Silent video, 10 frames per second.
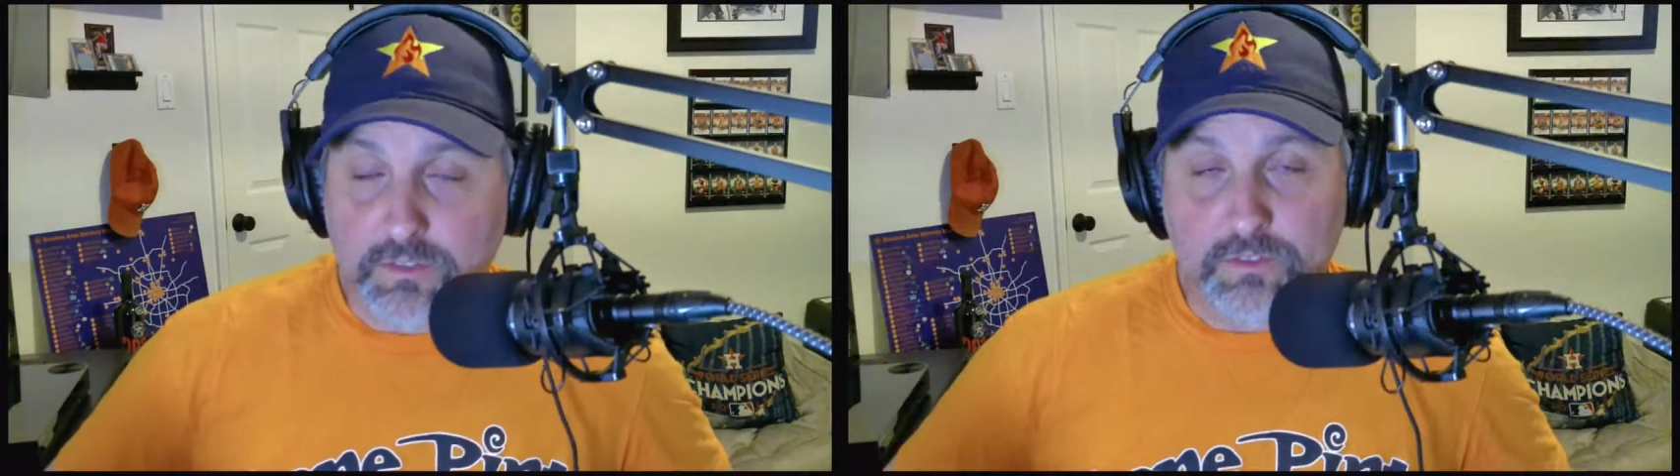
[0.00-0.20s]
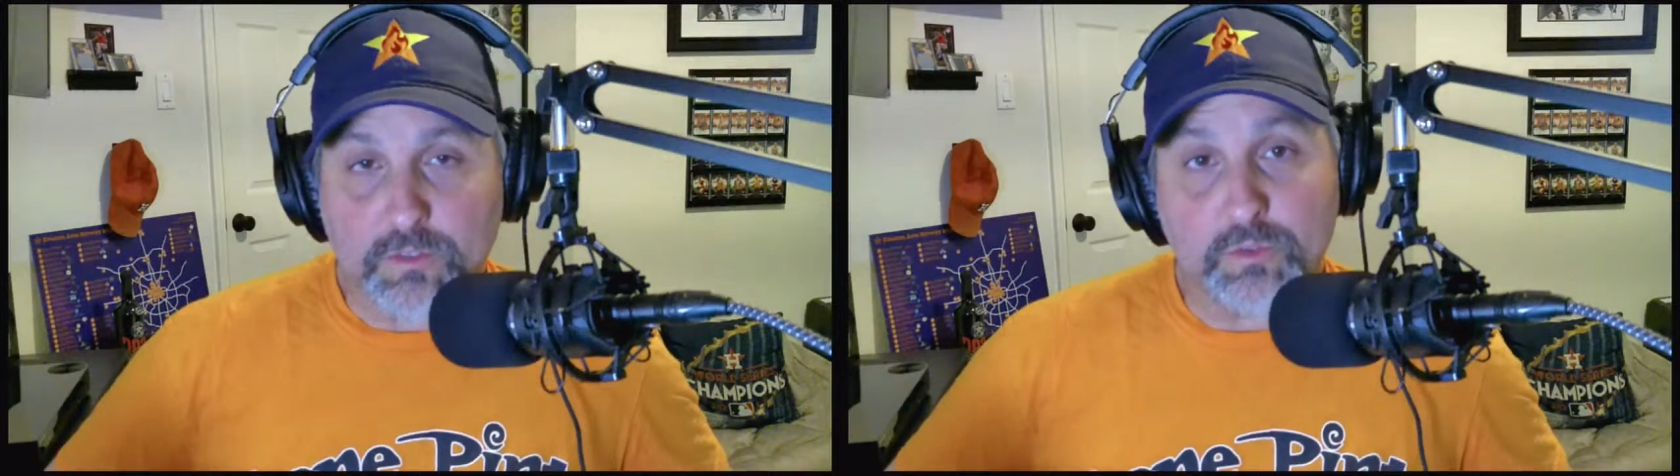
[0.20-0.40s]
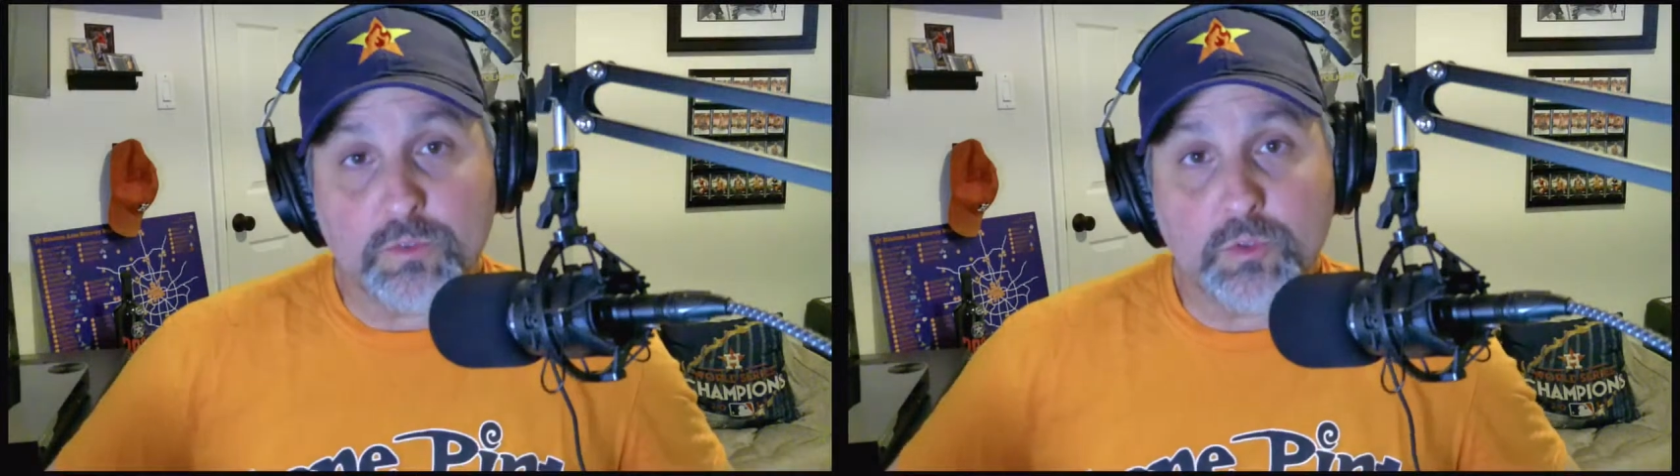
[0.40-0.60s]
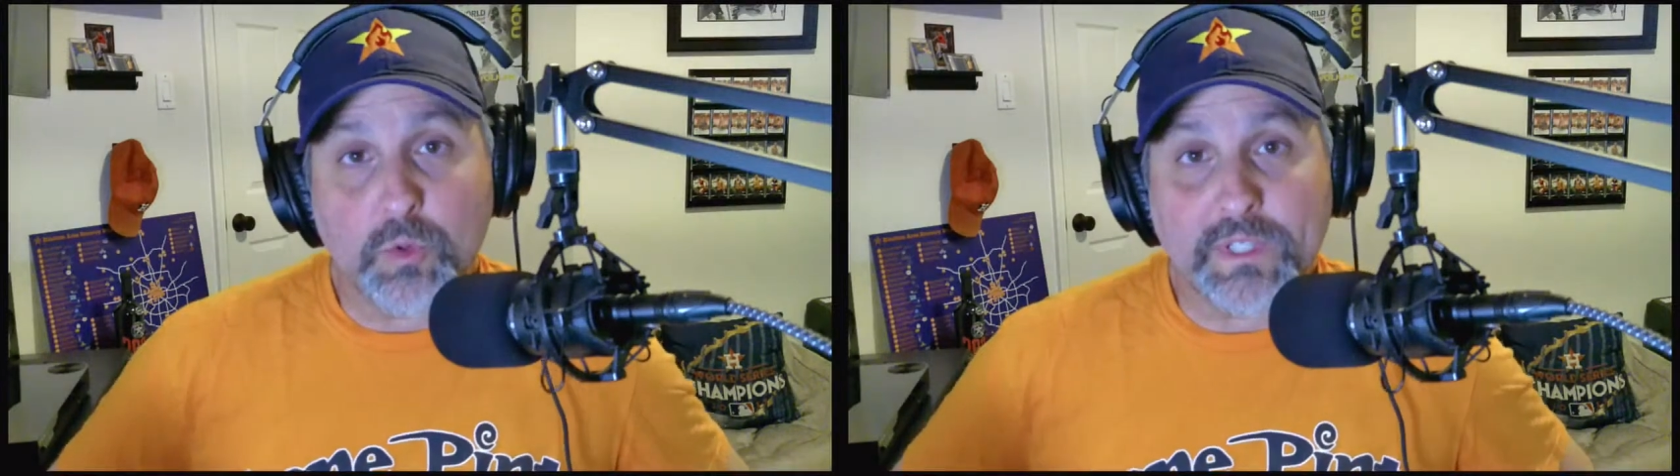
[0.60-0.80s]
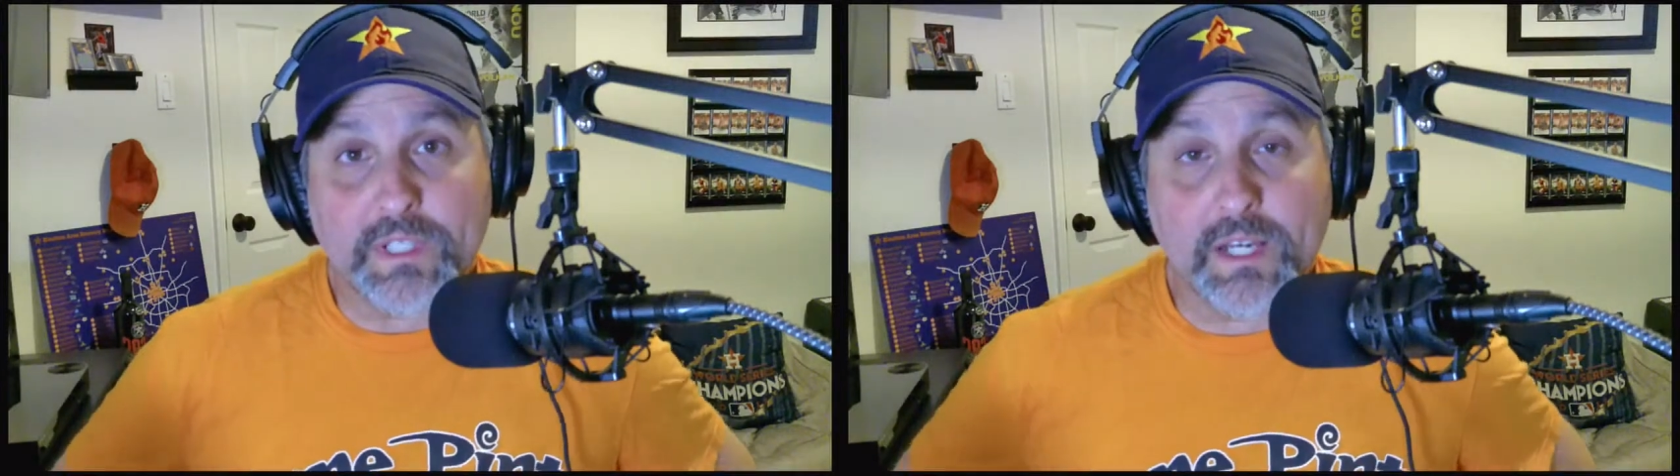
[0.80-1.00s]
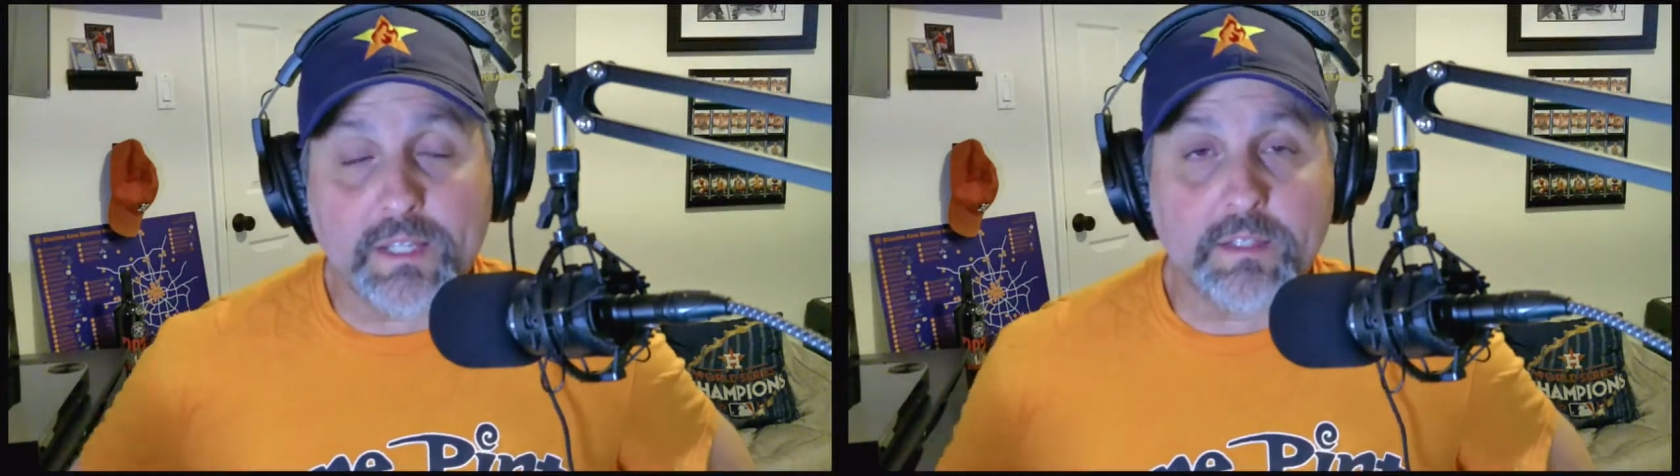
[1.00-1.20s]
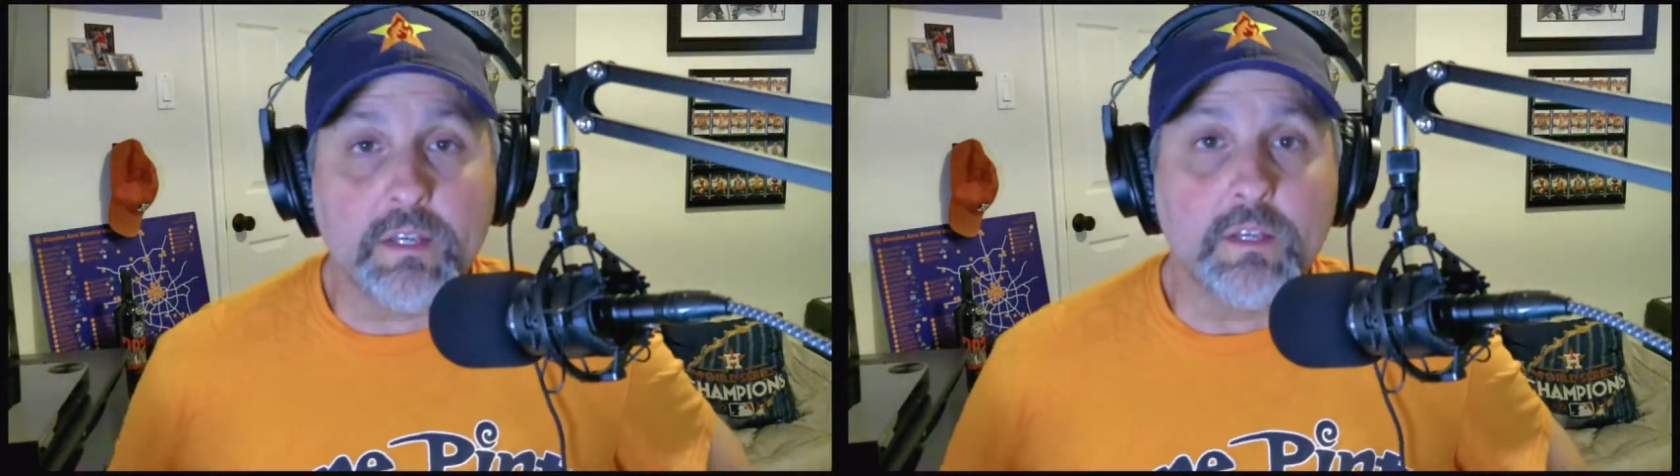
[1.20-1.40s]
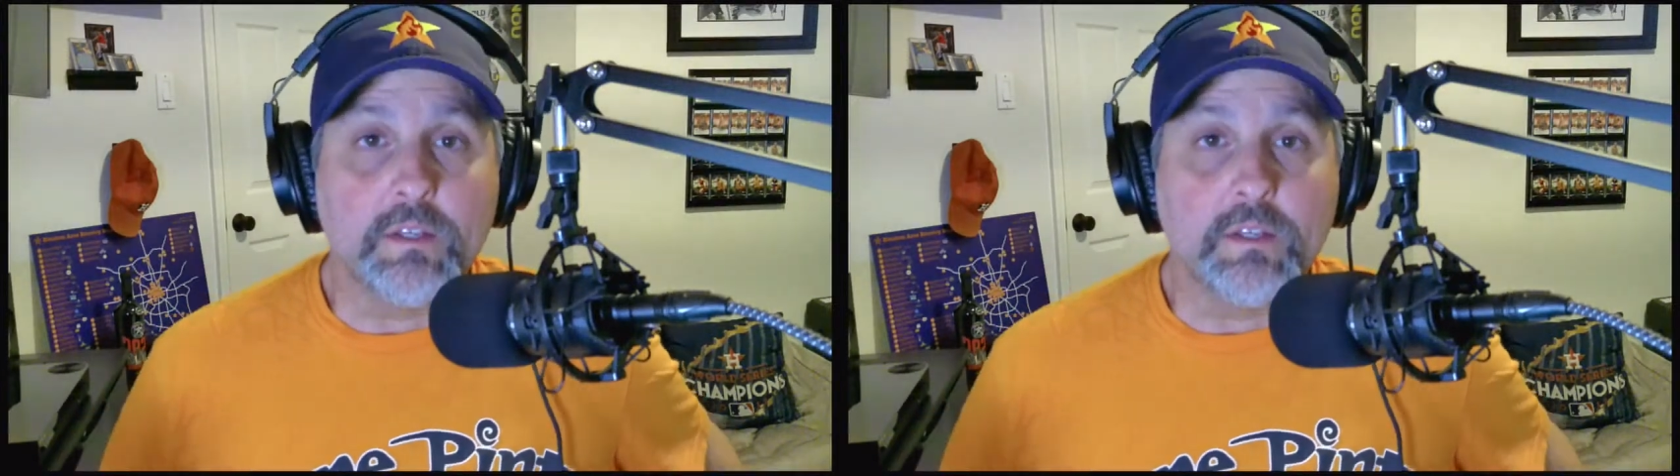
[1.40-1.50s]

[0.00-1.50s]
June 29th.